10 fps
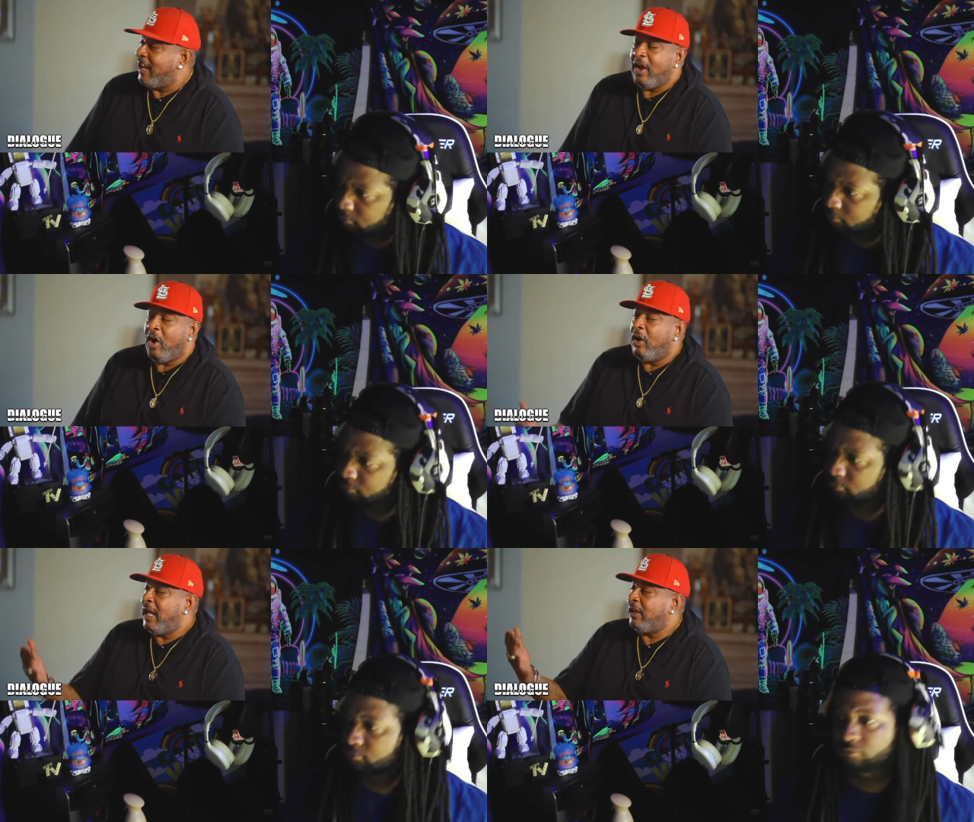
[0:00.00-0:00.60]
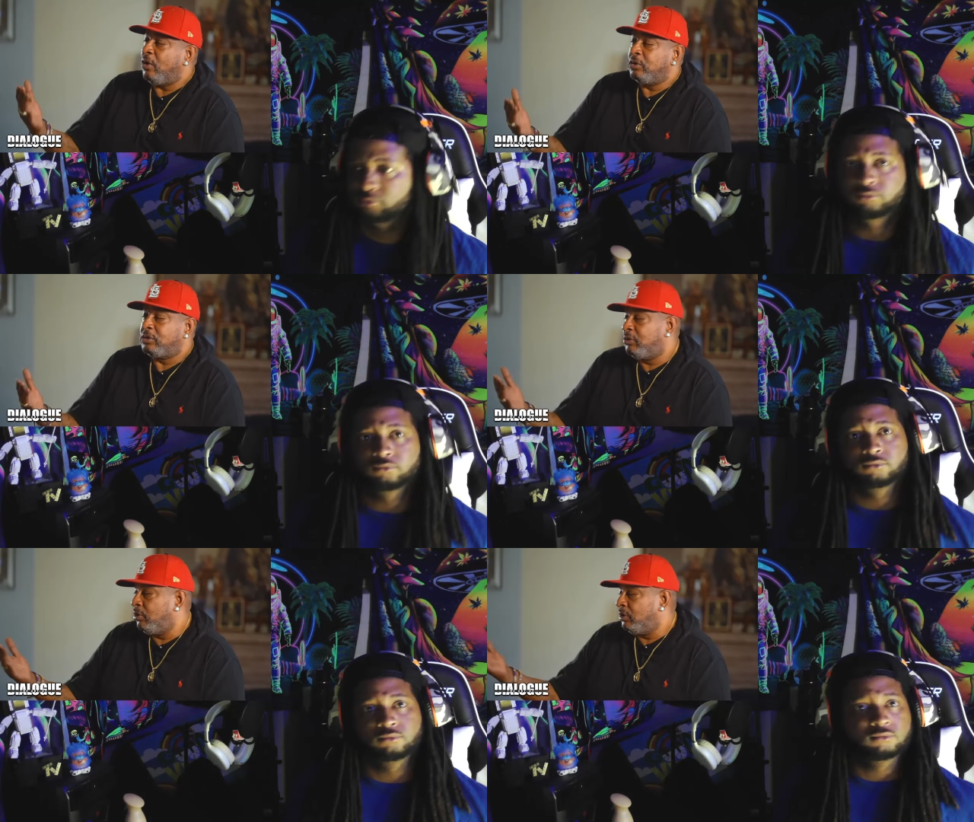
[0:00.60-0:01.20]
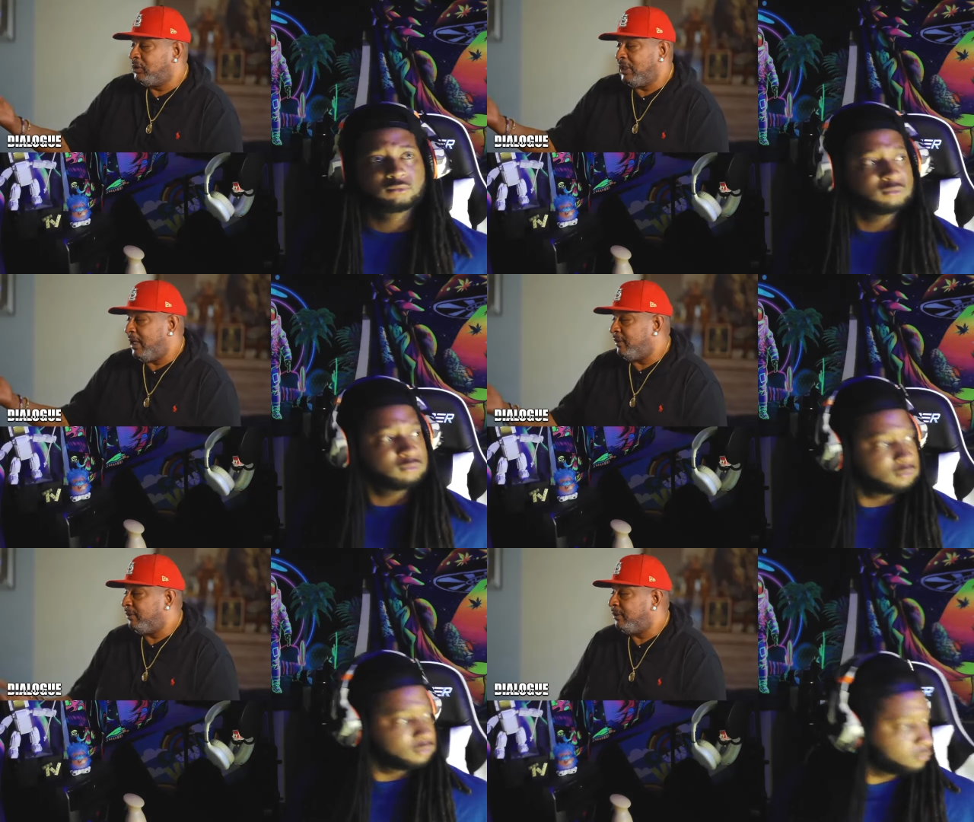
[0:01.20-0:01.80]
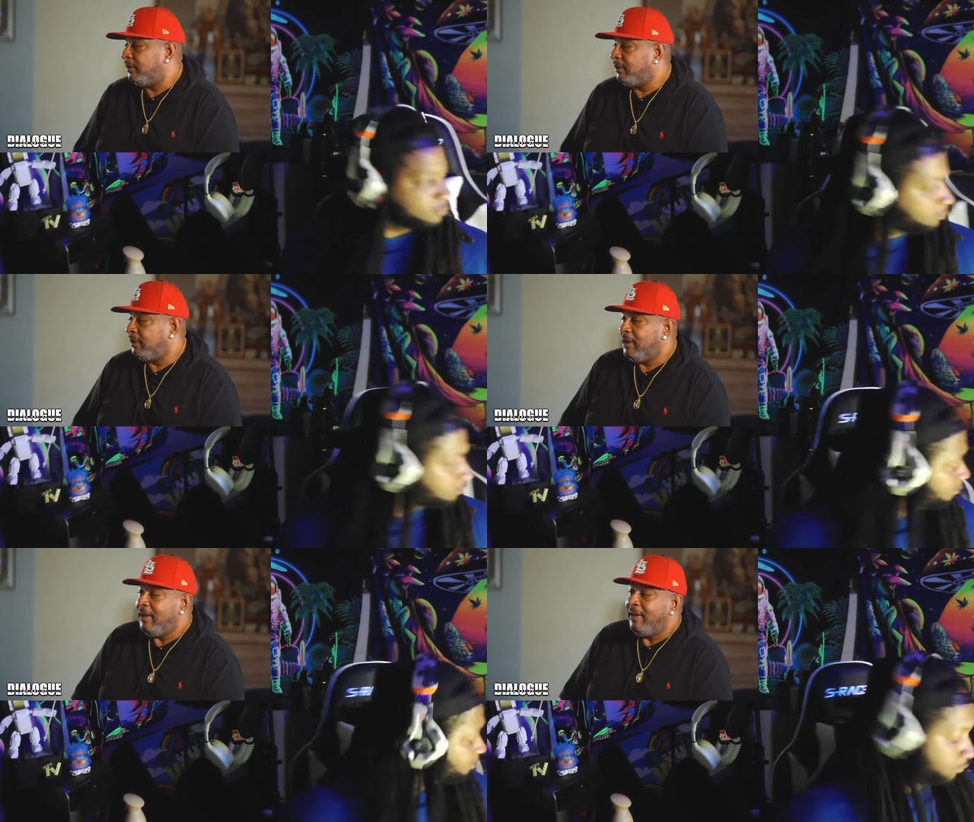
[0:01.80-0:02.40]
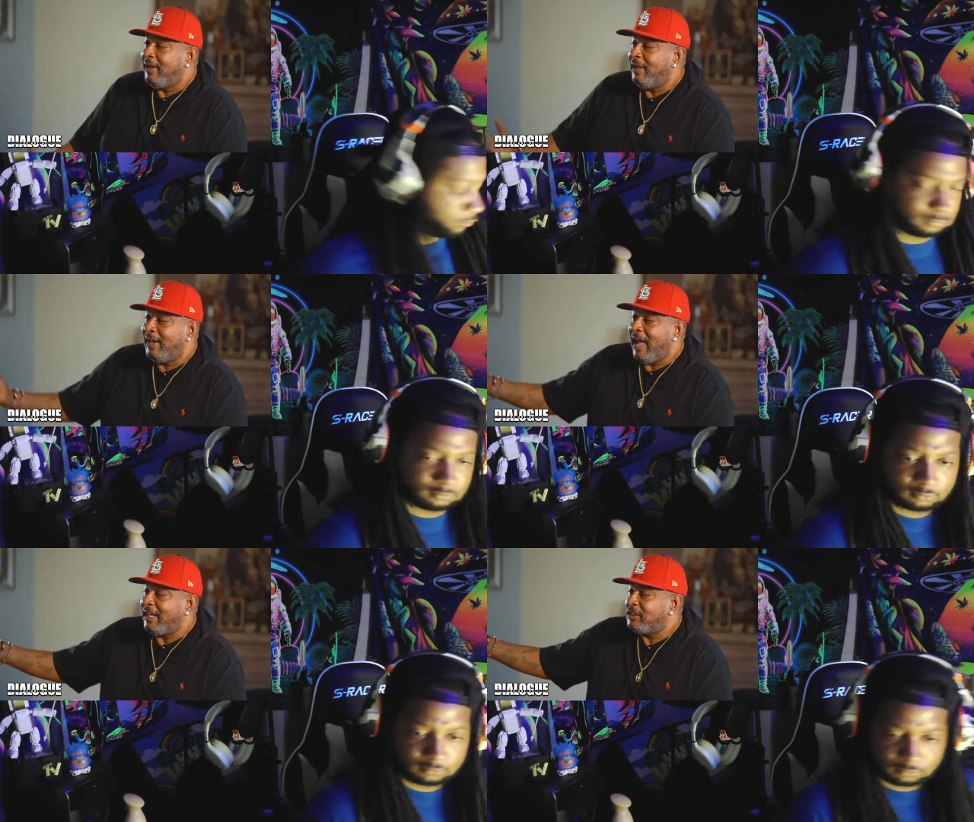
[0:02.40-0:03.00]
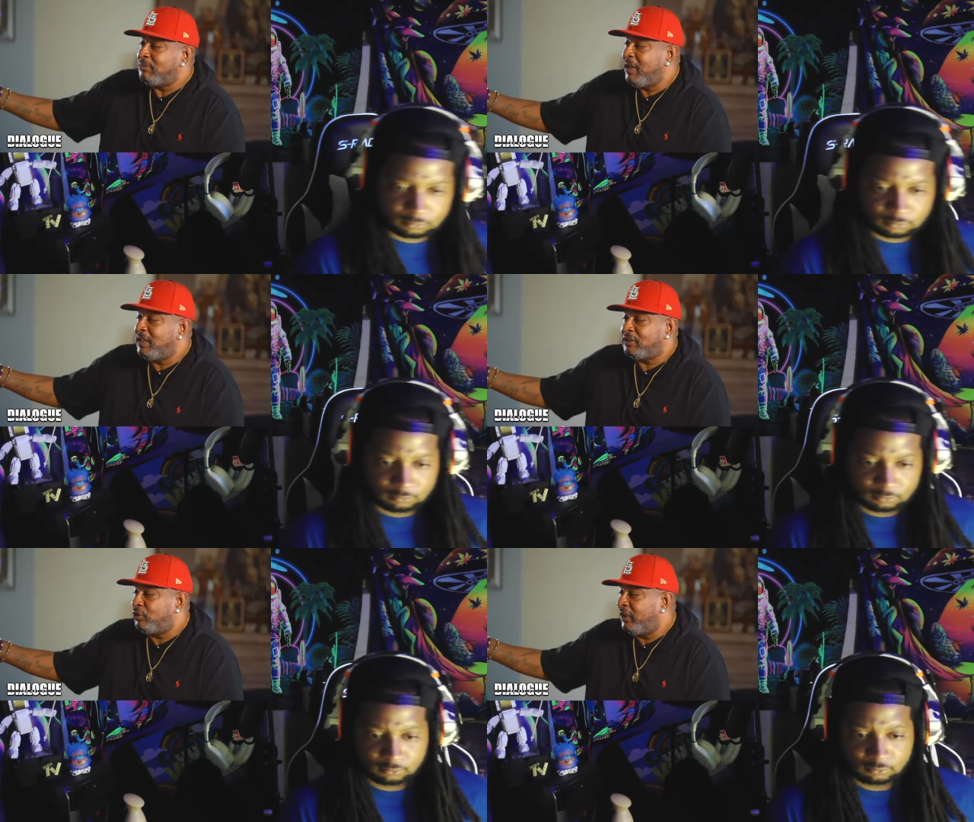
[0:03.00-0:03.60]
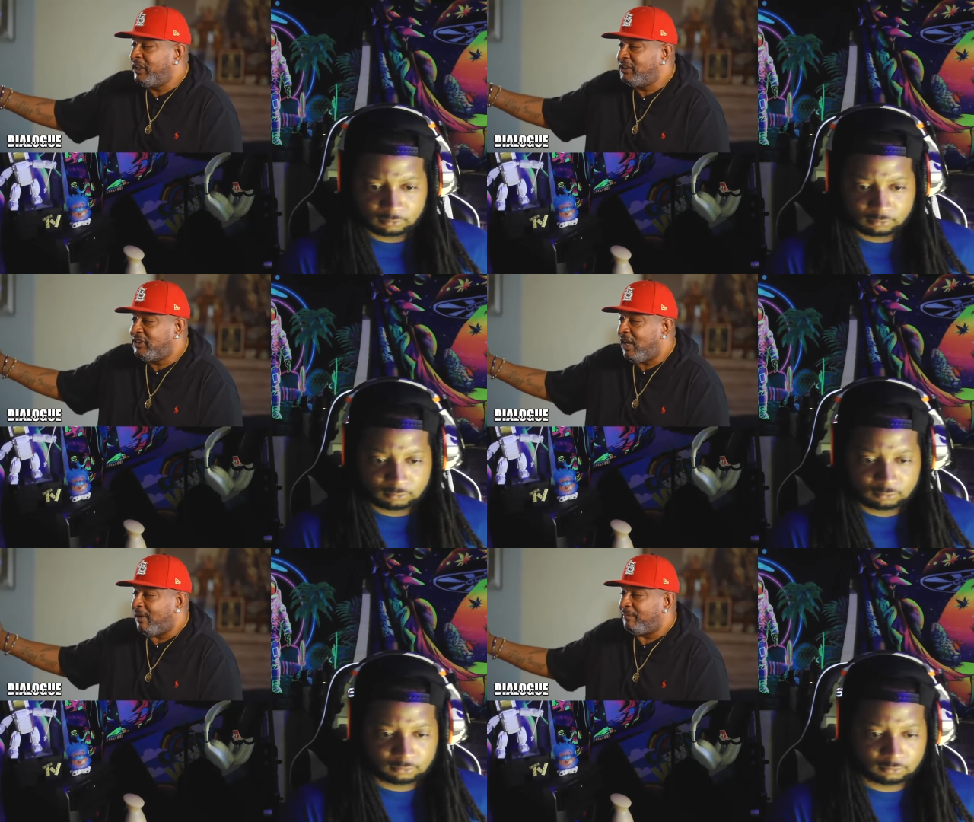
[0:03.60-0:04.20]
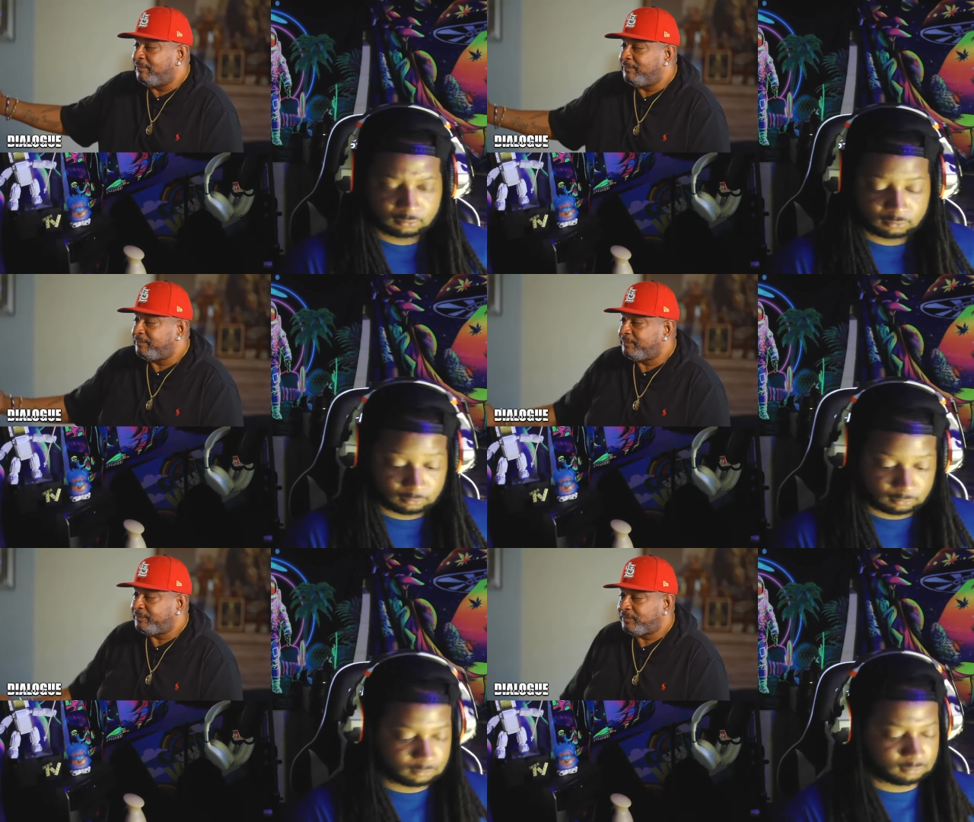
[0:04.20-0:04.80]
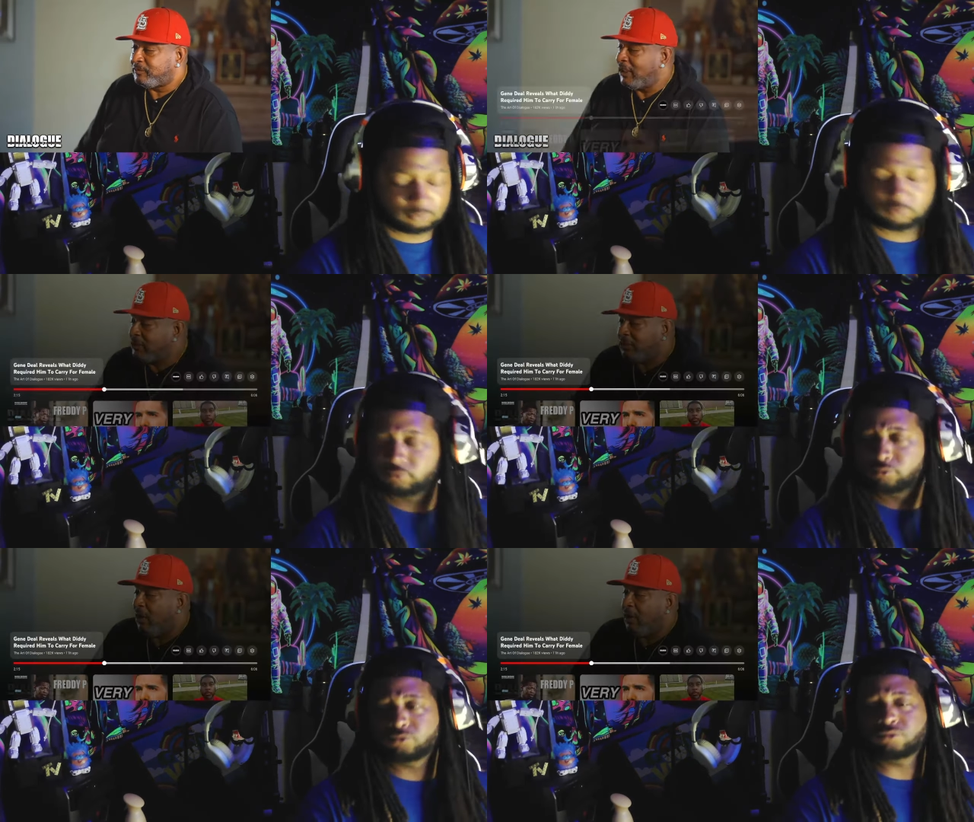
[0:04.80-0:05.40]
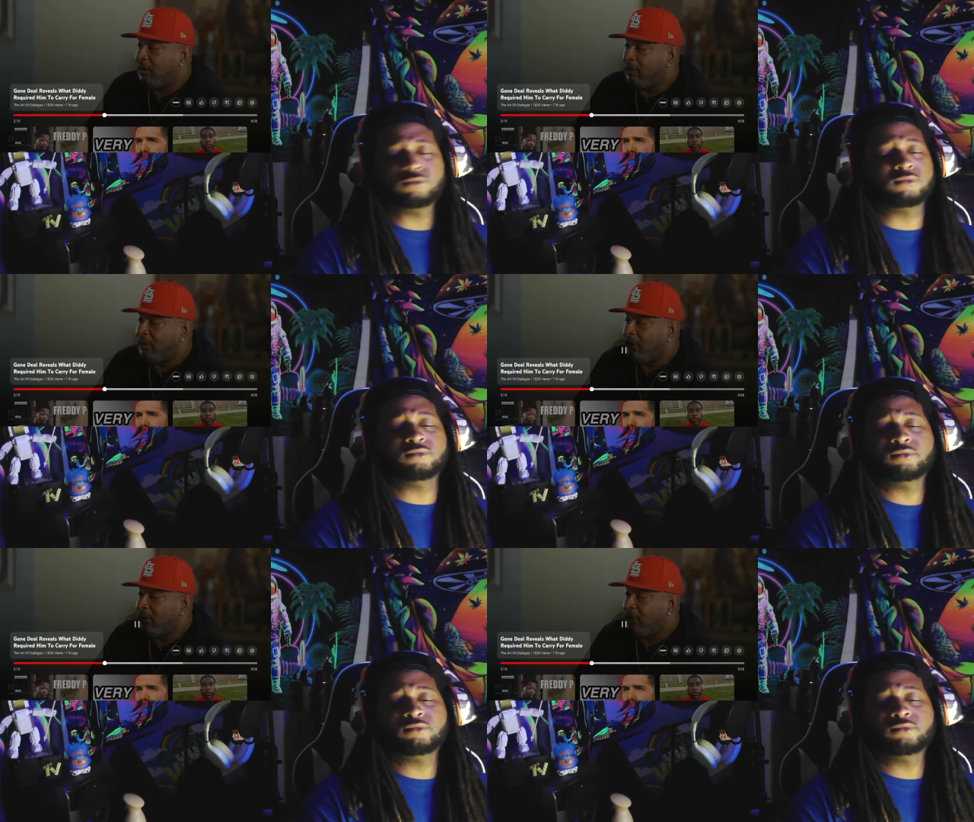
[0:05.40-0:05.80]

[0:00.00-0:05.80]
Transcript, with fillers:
Speaker 1: Uh, all that goes to do is that he like his men's greased up. That's all.